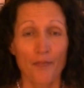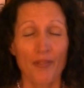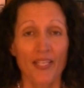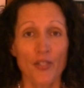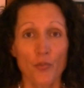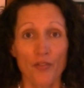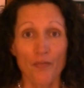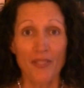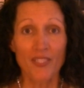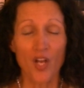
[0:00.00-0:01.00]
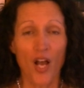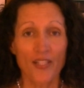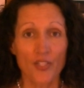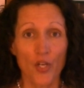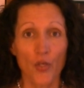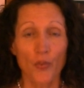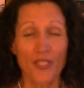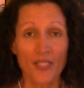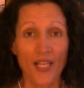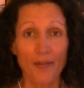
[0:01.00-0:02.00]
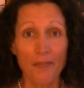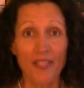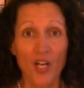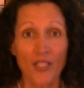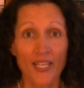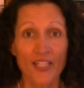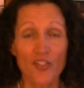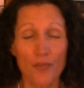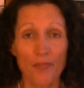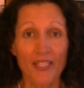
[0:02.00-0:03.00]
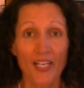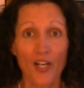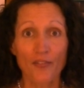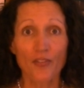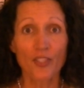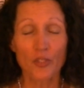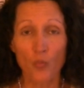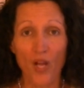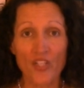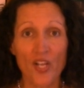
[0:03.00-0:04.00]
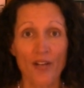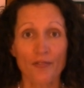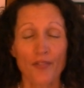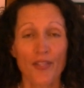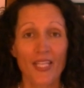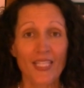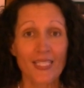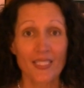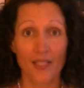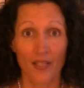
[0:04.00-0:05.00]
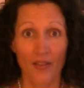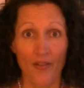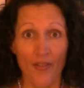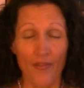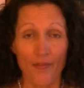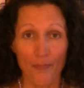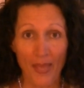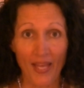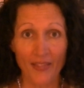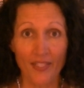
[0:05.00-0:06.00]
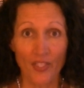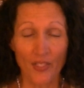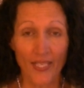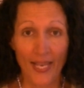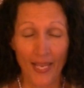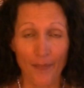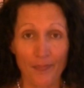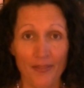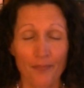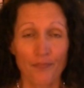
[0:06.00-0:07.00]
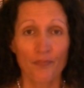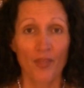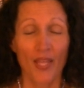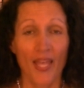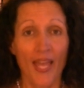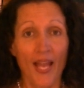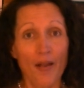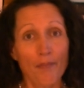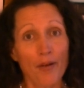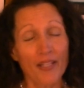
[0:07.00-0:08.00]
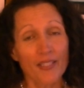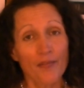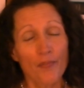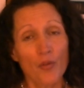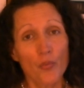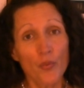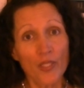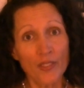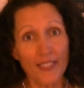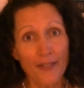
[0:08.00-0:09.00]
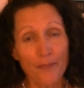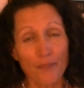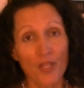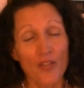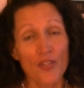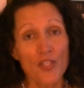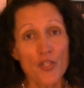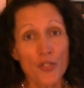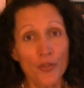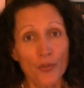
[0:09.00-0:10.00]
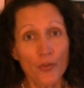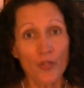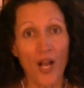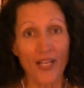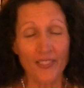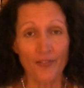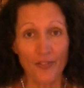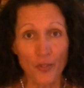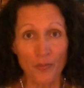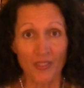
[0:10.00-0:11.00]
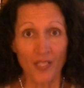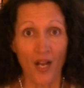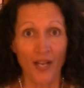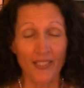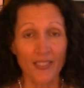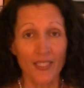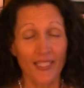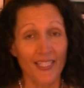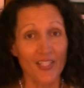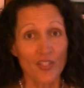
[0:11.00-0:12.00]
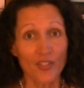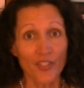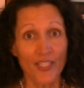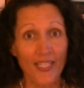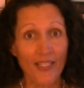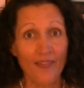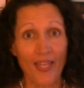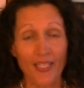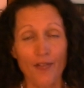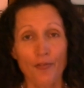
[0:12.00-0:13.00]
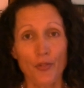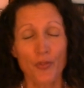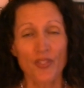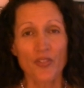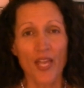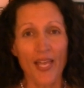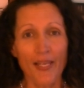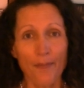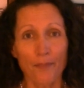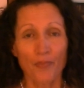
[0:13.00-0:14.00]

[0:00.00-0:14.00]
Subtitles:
because we've been taught to always kind of be on edge and be careful and watch out for things bad that are going to happen. But really, the new kind of humankind is learning that if you stay